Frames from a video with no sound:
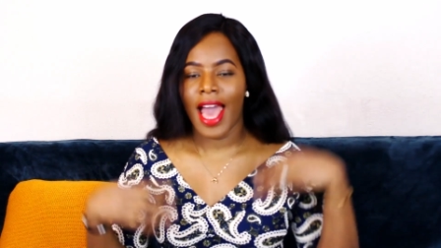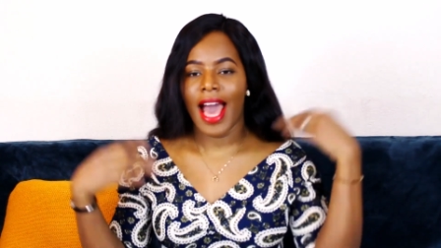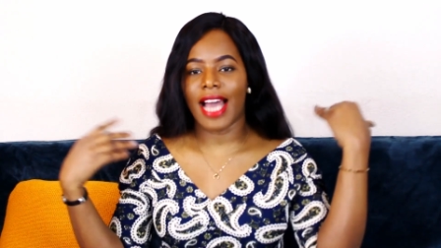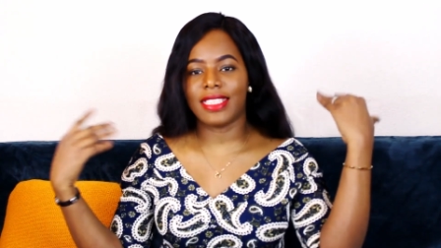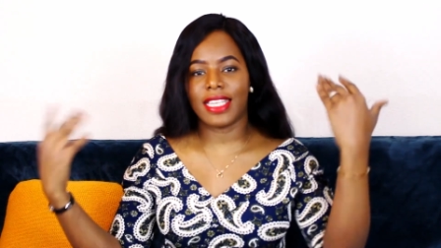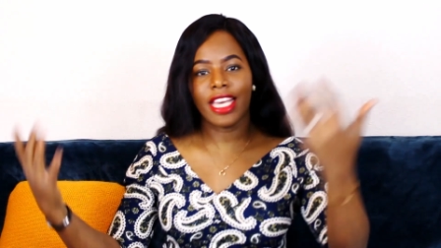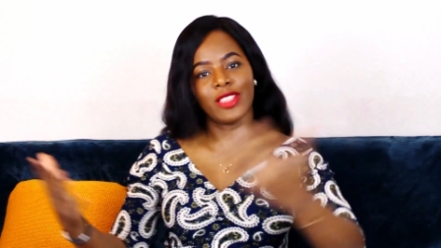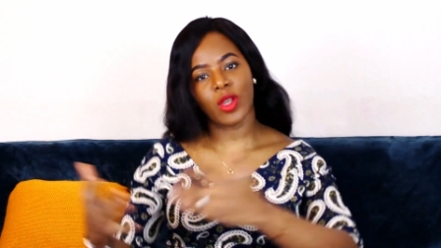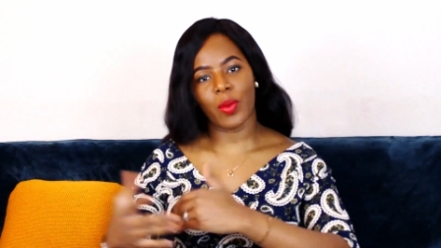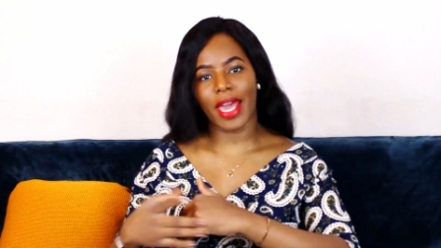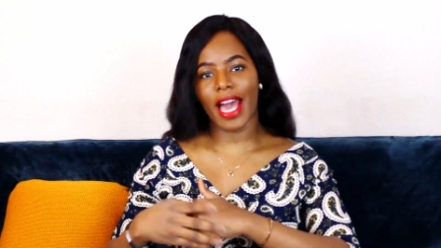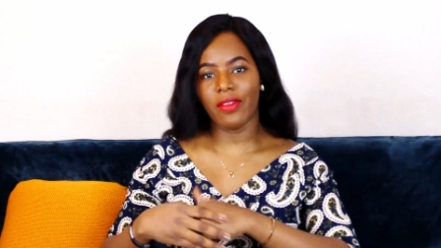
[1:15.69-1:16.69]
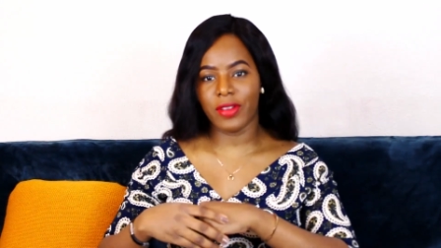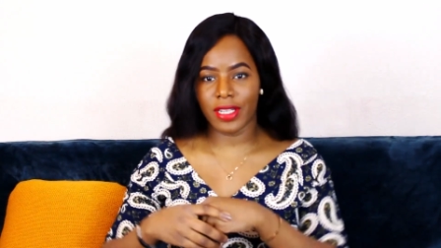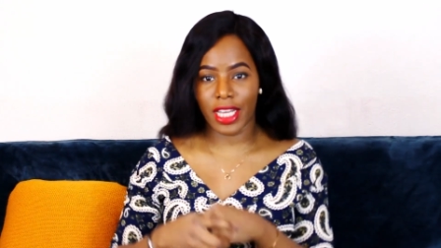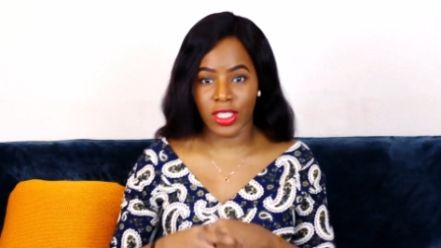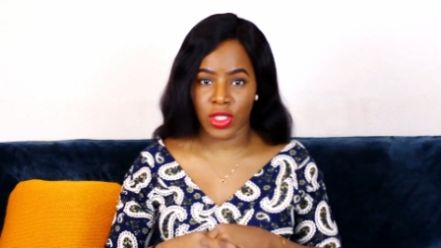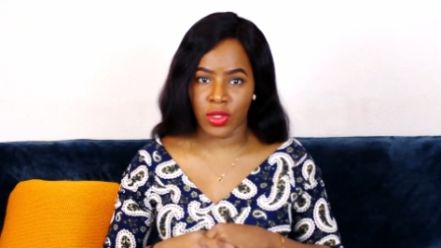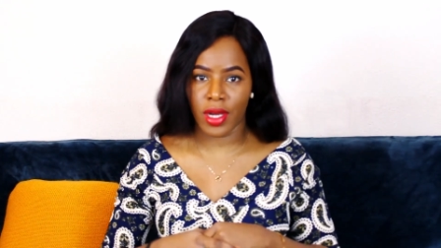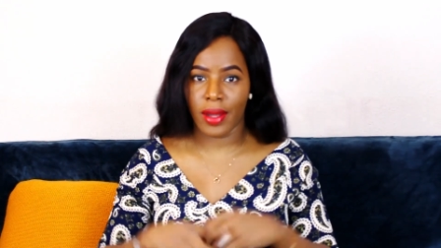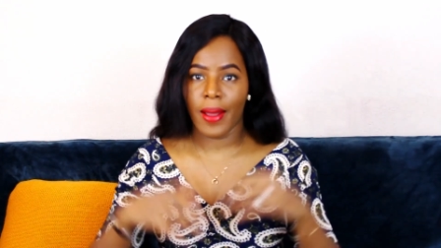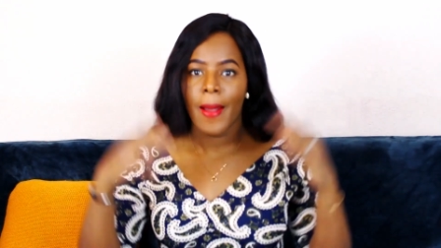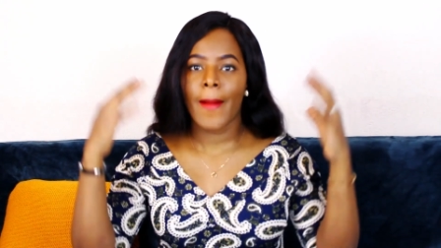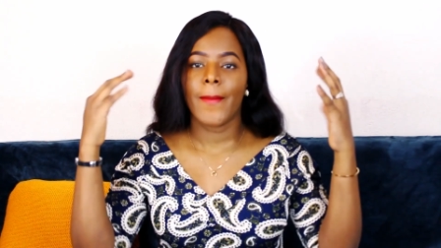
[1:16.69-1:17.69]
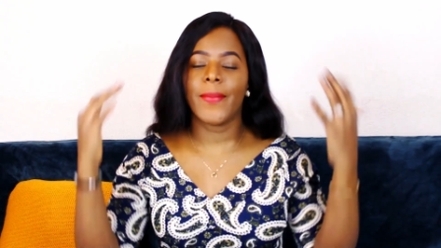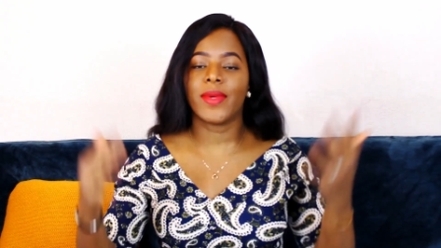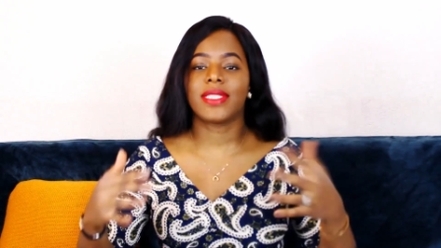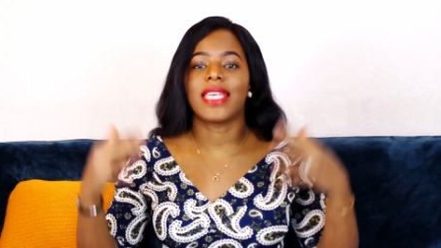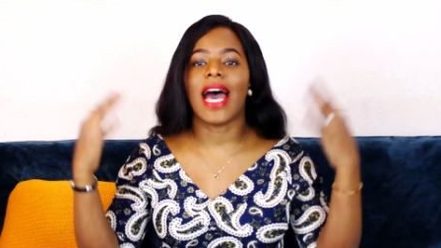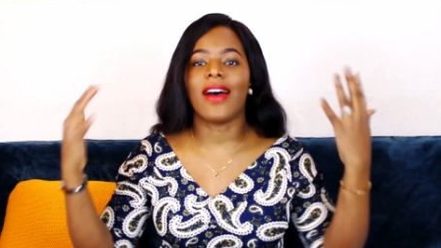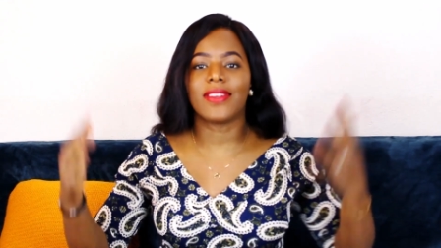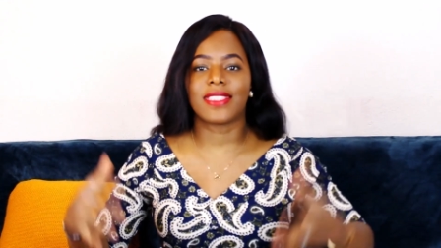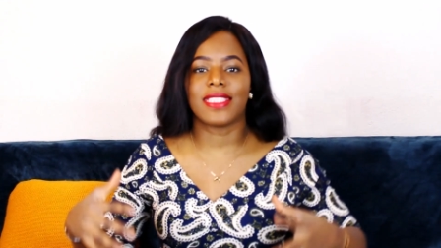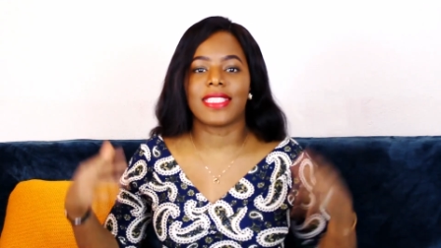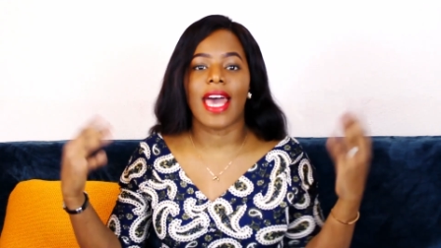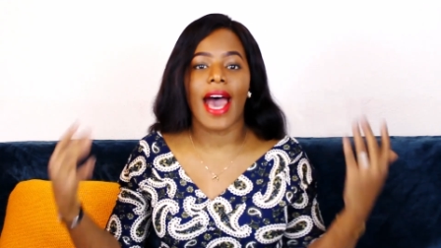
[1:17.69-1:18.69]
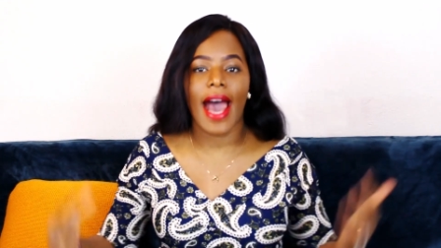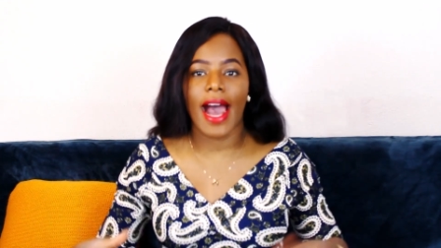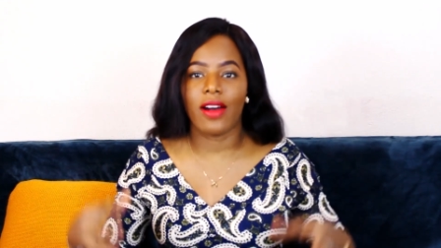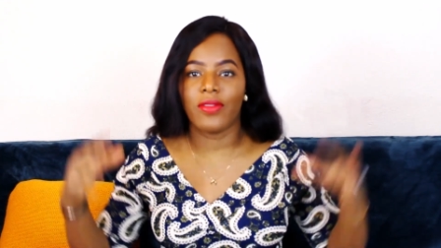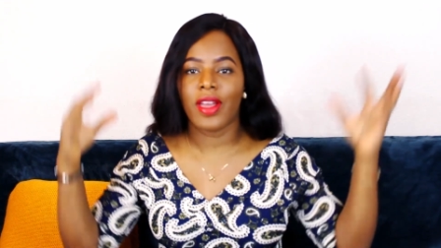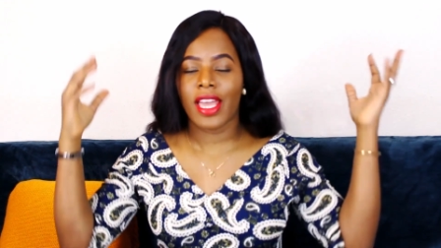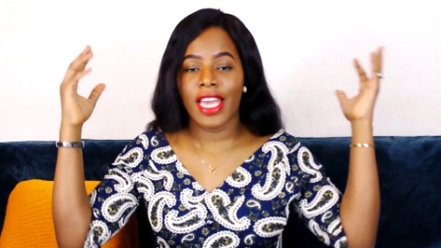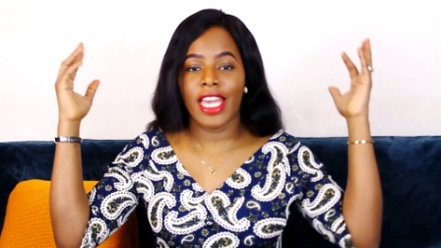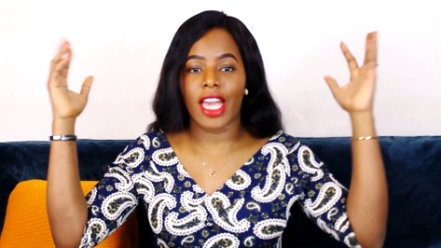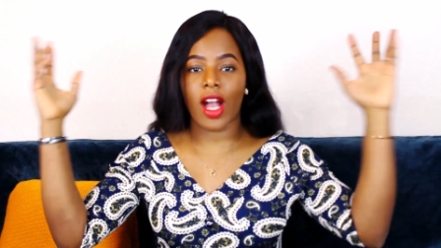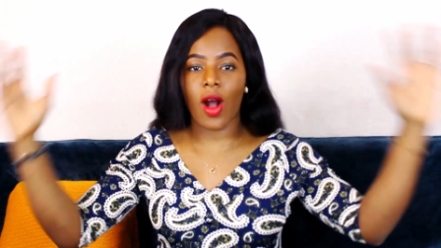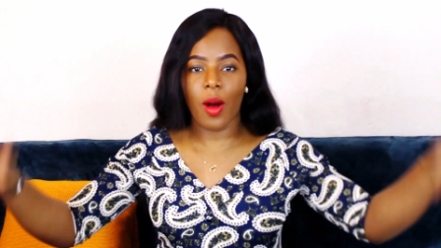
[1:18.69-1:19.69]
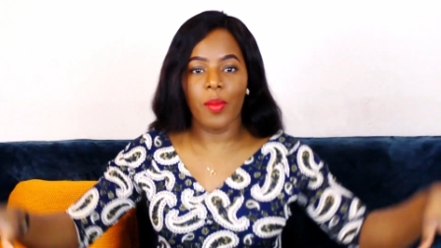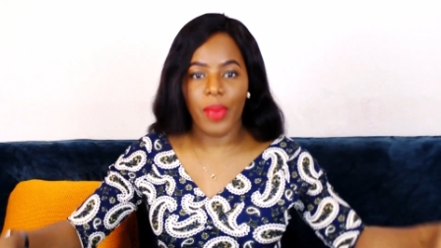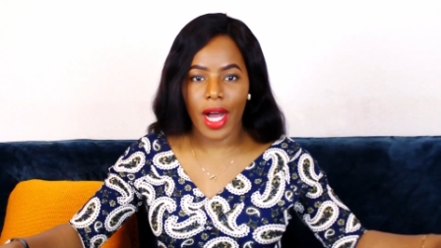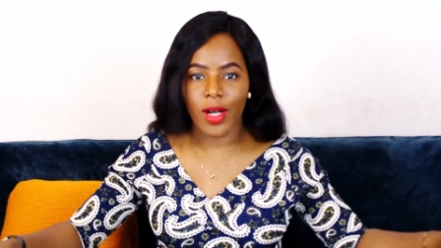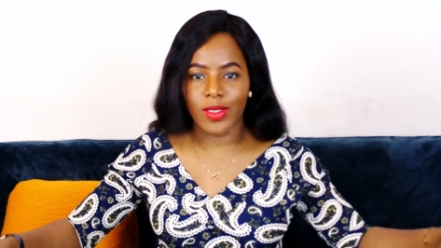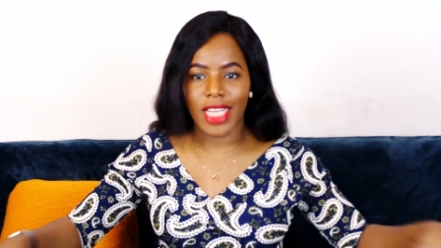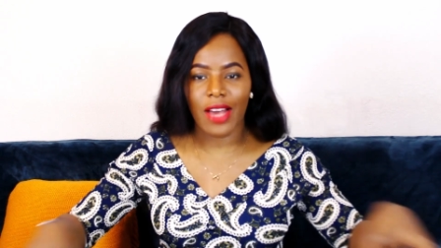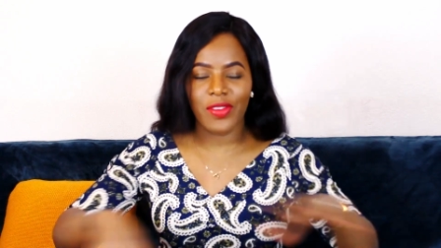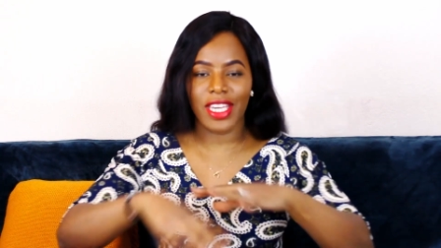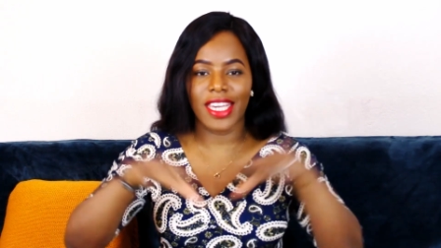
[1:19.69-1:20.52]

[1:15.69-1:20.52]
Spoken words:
As against what we have in Nigeria, most houses have a compound, have a